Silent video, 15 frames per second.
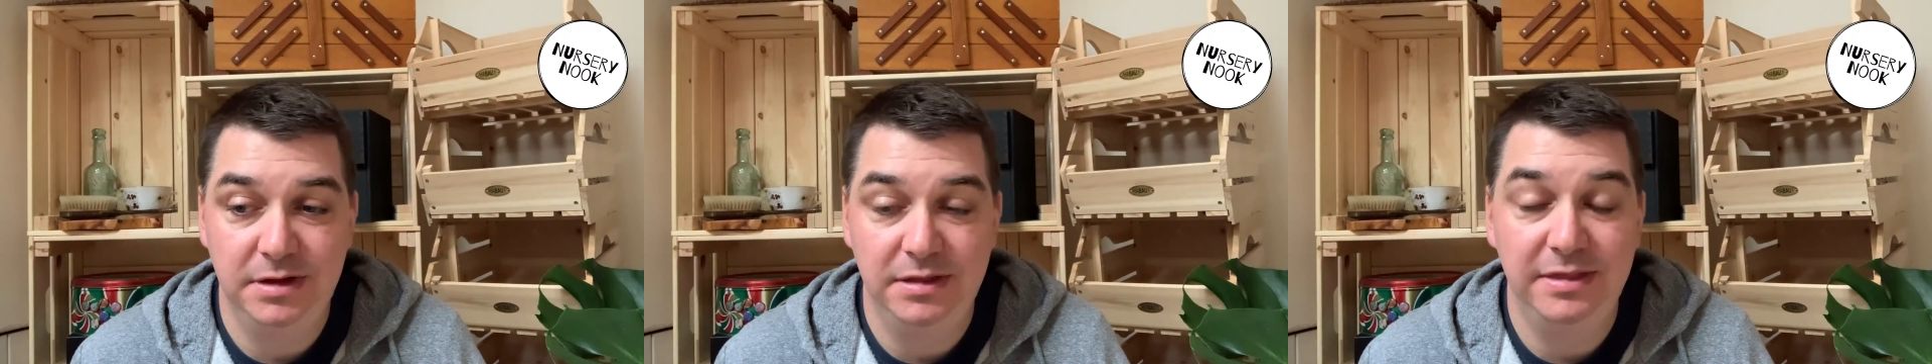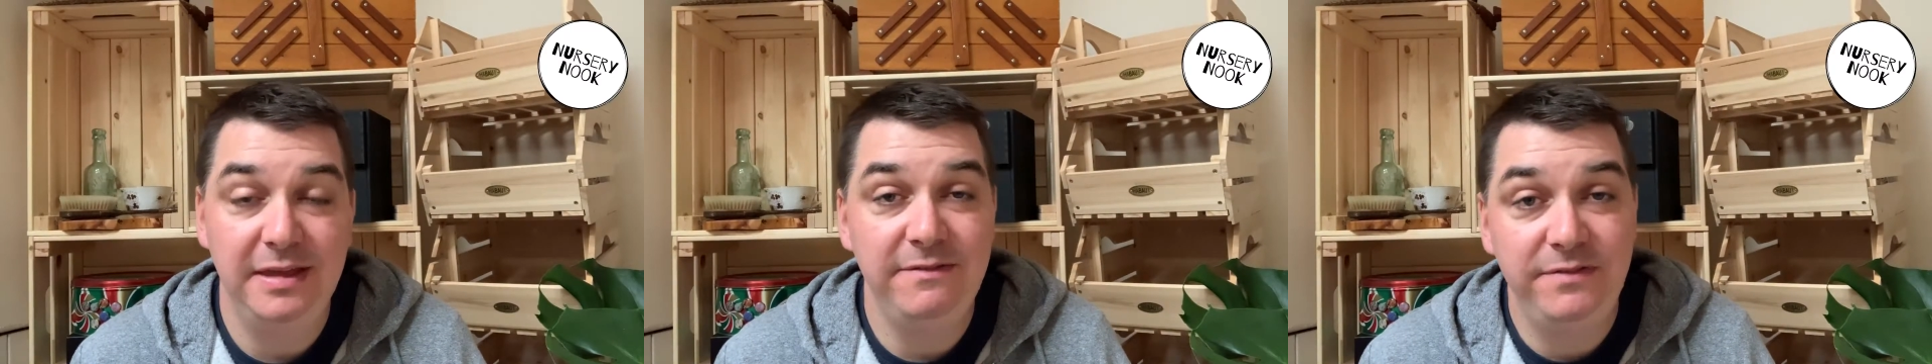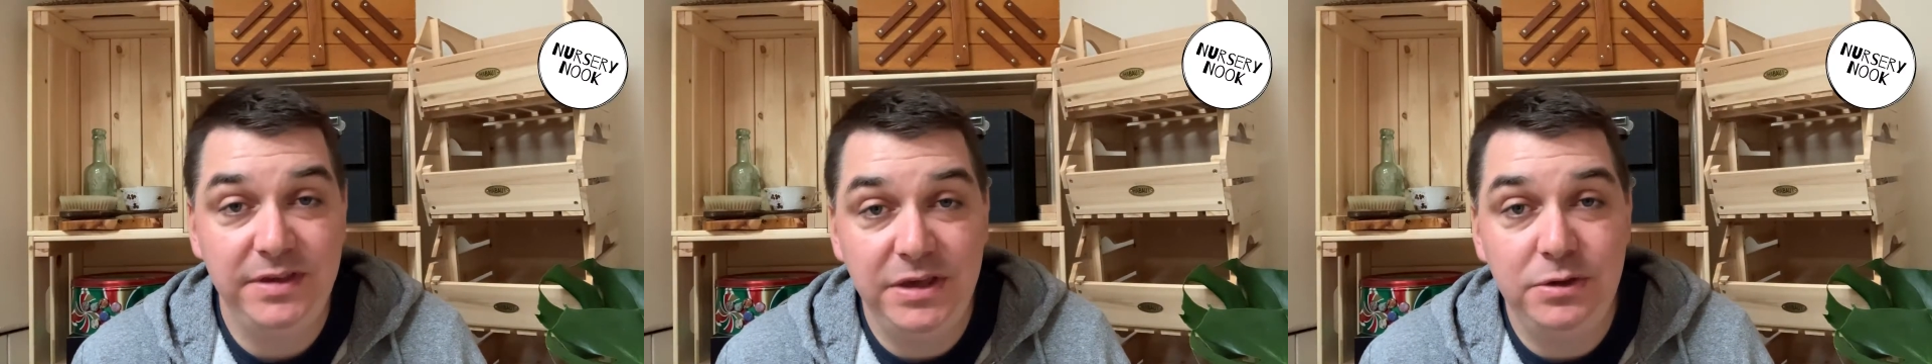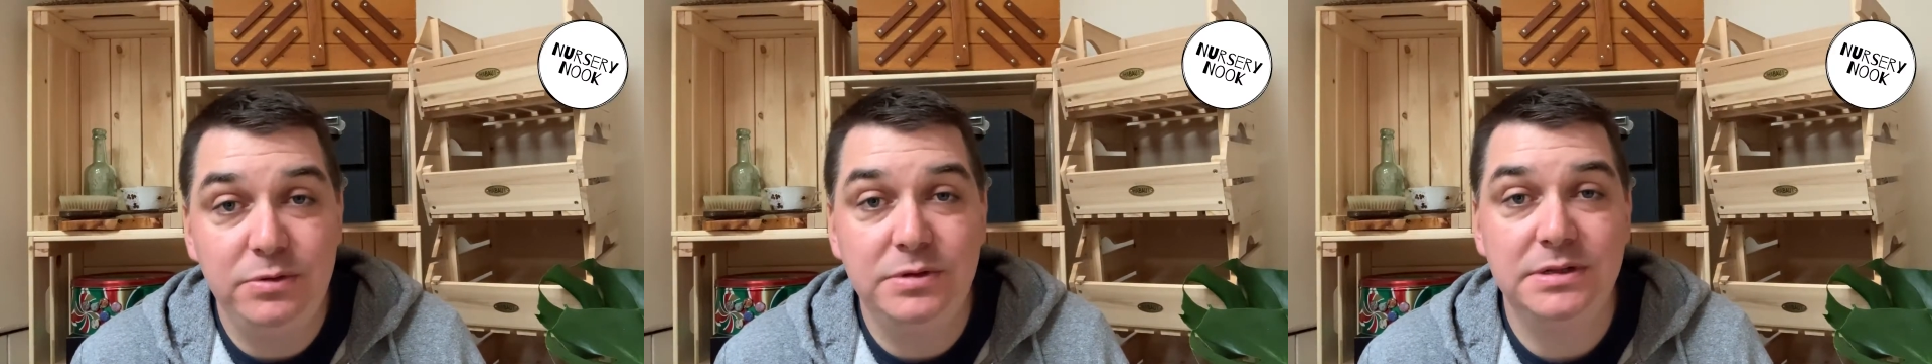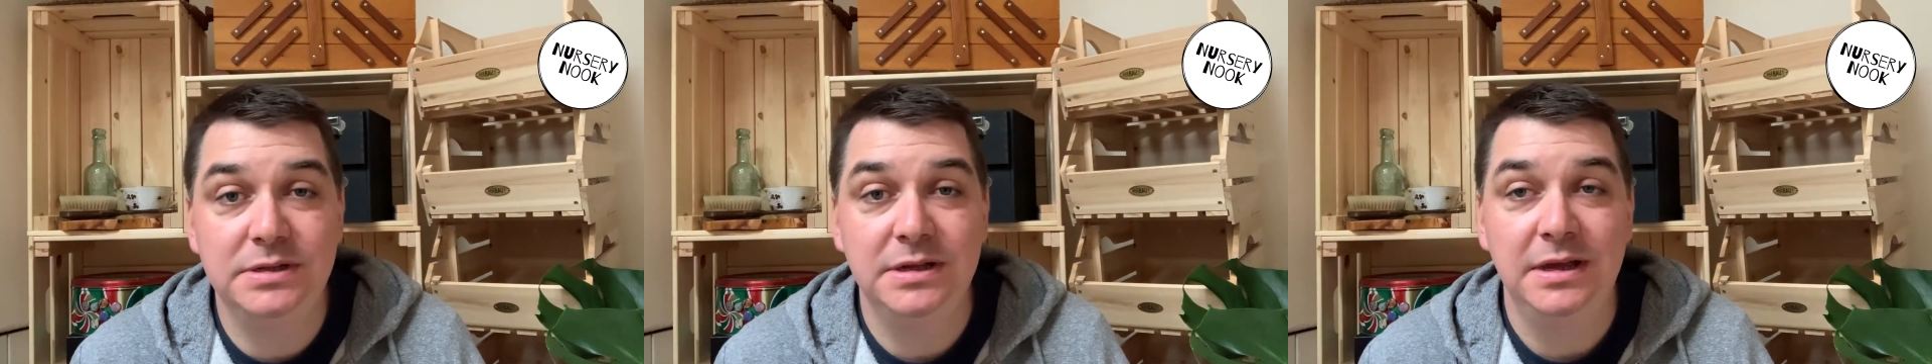Their
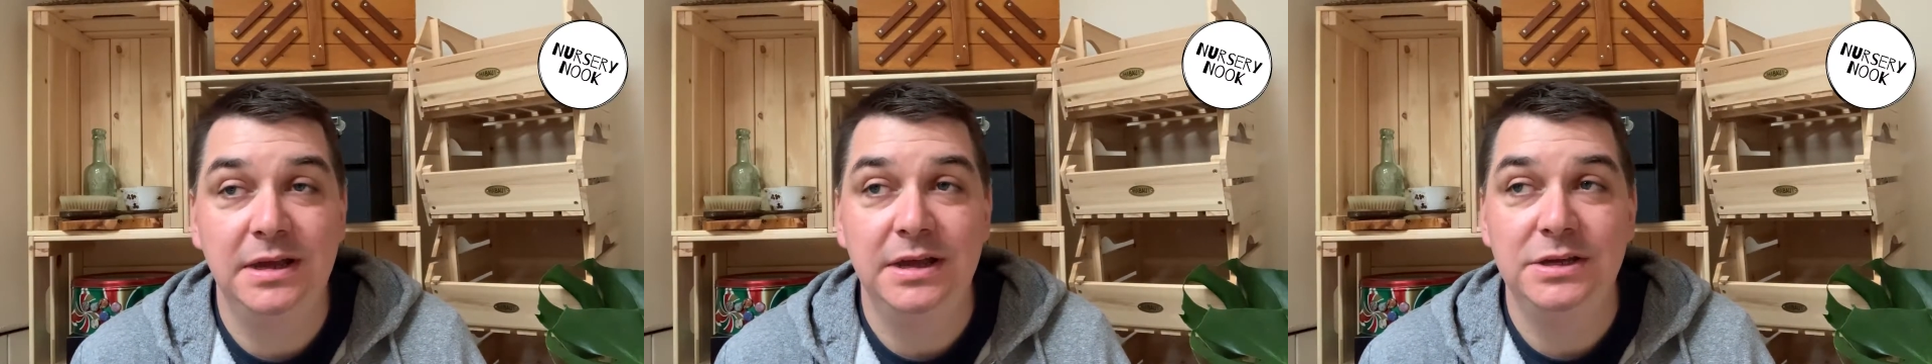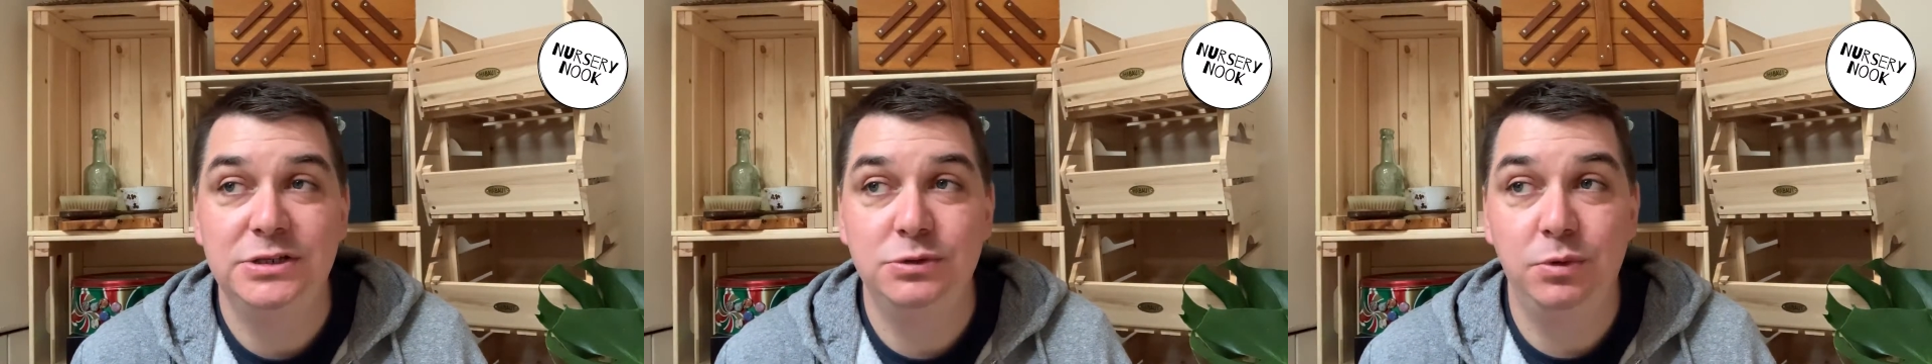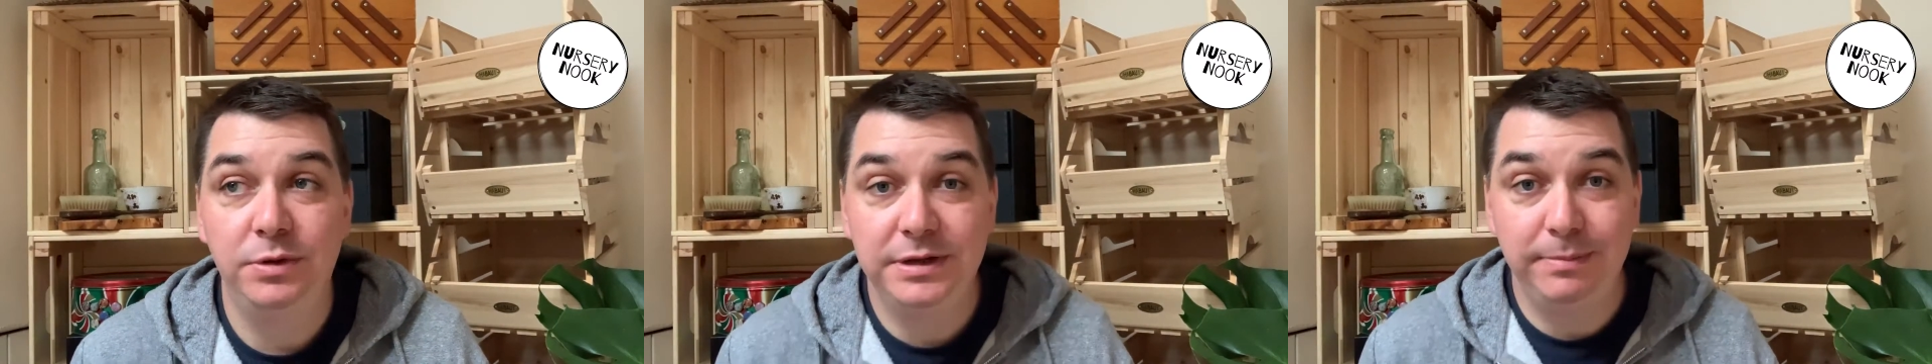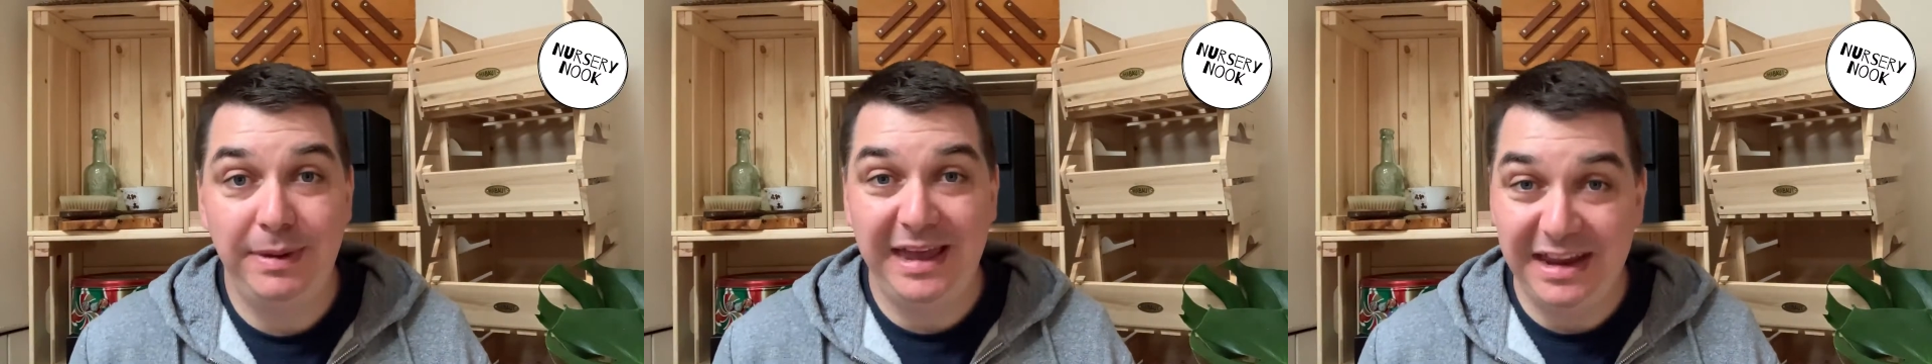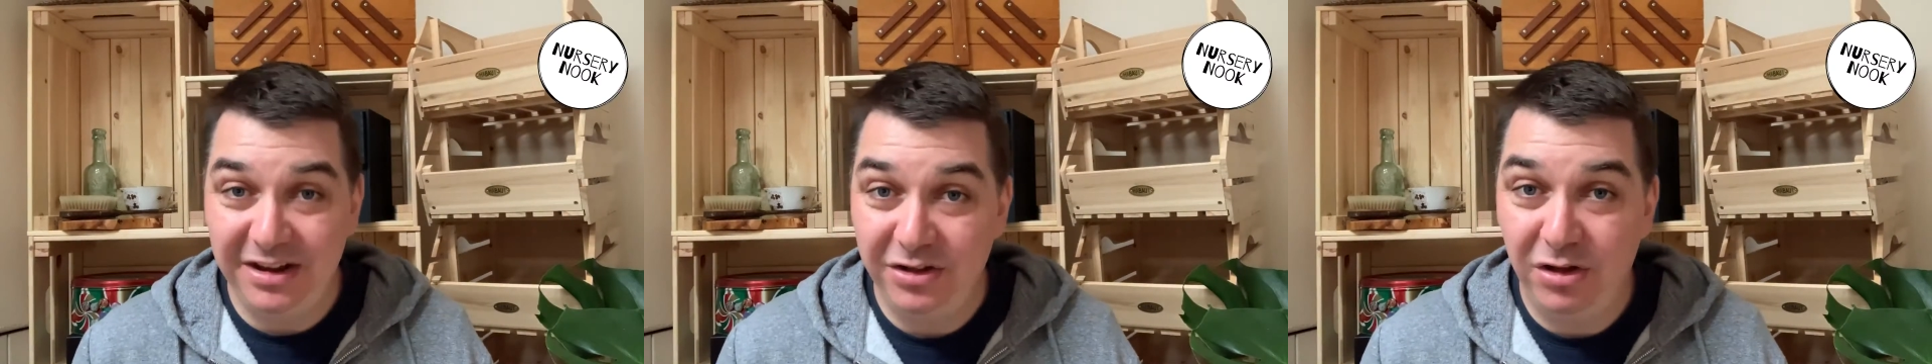views towards
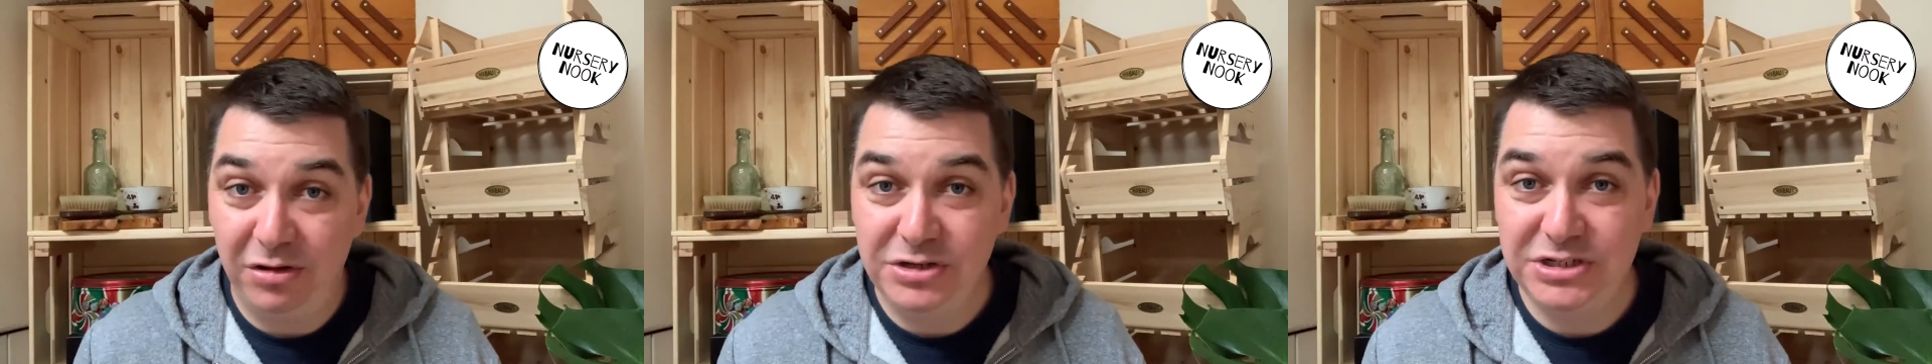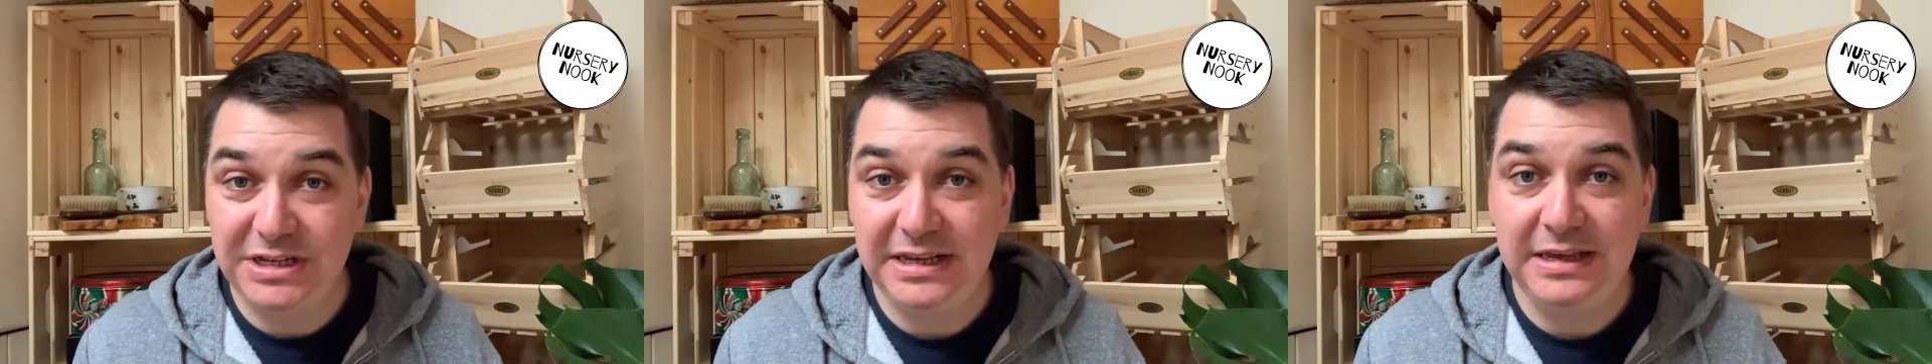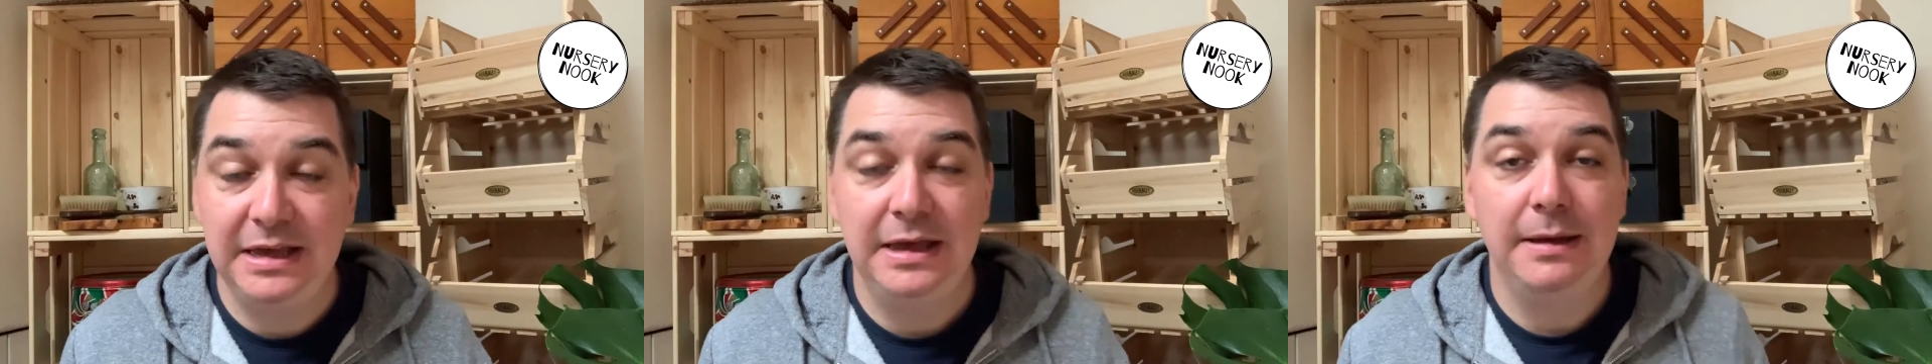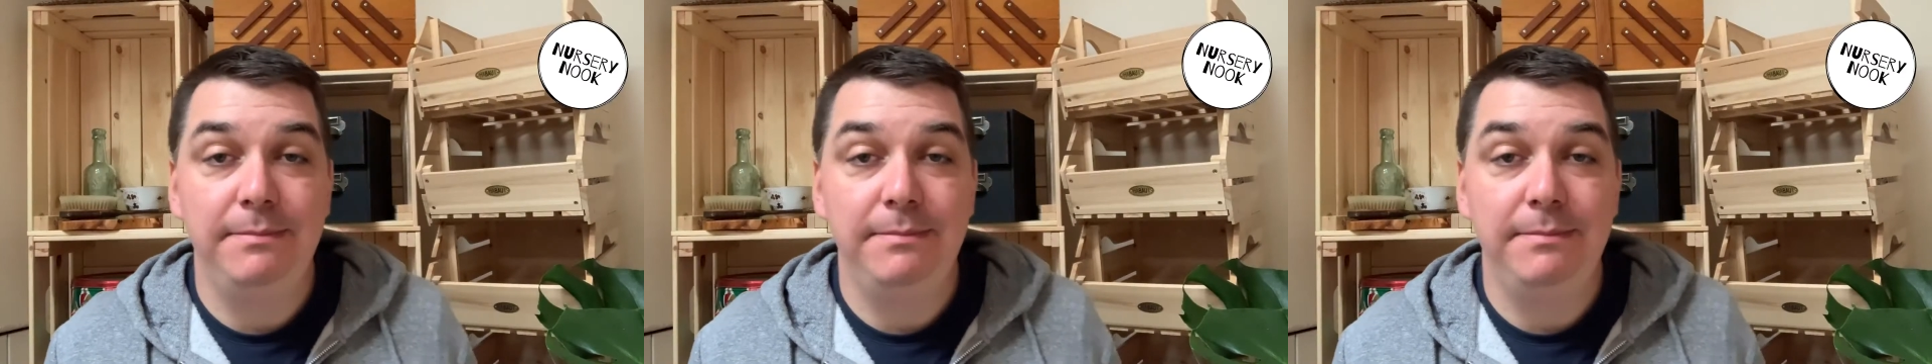pedagogy